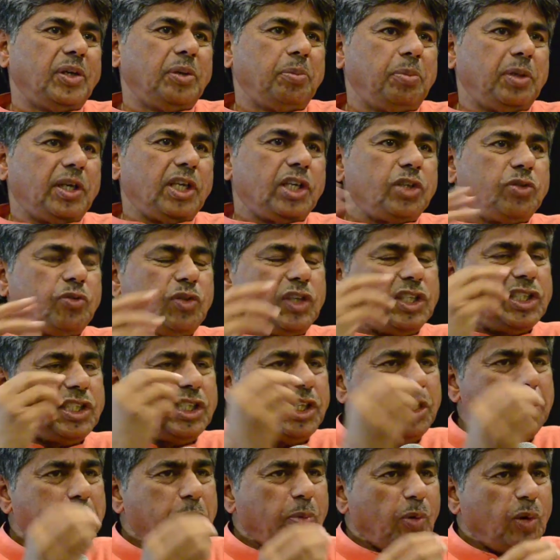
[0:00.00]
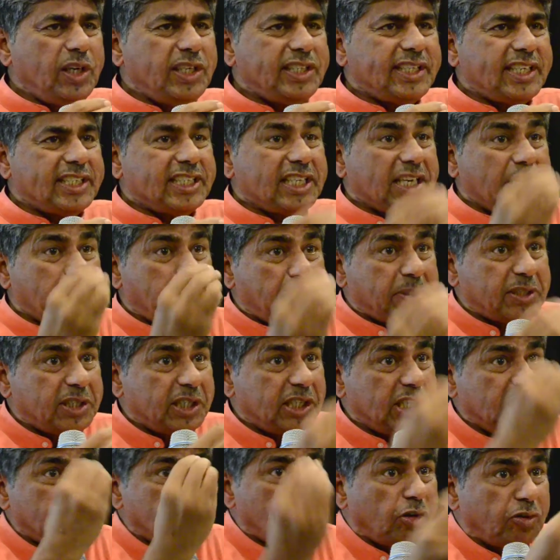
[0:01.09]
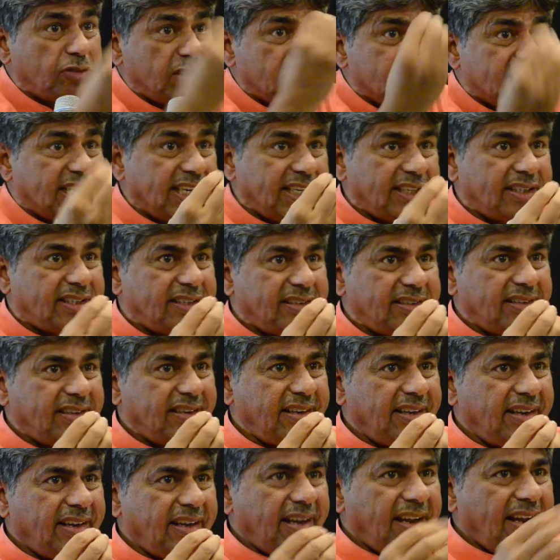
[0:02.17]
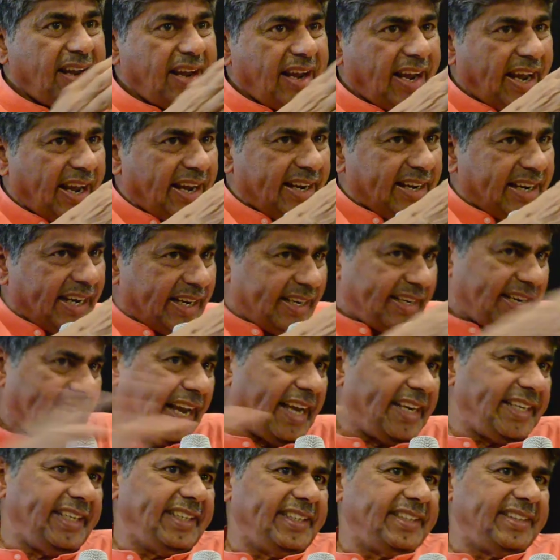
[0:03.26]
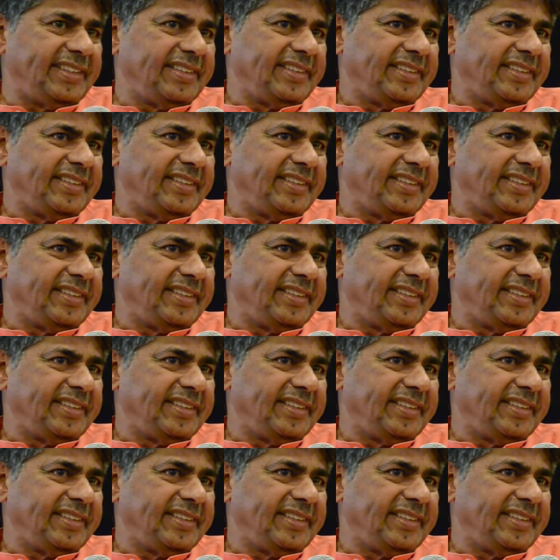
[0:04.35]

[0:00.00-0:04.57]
Because we see police as a representative of the state and get carried,